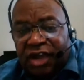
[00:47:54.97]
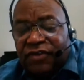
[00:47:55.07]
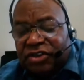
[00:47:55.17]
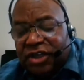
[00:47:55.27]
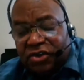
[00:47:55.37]

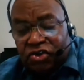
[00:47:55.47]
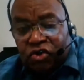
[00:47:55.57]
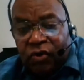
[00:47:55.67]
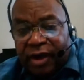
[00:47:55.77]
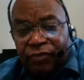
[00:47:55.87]
David said to
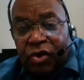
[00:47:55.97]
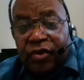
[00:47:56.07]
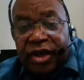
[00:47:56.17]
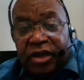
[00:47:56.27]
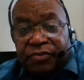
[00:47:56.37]
Joab,
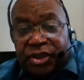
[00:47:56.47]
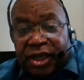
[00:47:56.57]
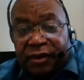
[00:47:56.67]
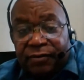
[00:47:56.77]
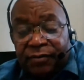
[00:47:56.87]
don't get
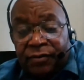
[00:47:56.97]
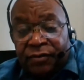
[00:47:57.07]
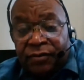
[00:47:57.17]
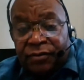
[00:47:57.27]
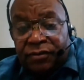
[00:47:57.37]
upset
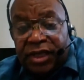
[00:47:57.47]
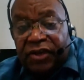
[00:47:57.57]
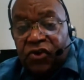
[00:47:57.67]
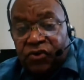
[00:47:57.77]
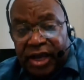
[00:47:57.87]

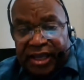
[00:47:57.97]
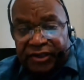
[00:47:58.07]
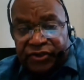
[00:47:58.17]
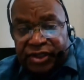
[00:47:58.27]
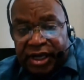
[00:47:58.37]
that
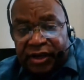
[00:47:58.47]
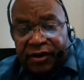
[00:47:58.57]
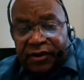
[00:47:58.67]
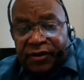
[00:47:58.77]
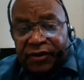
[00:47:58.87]
Uriah
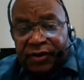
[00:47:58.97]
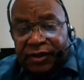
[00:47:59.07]
is dead.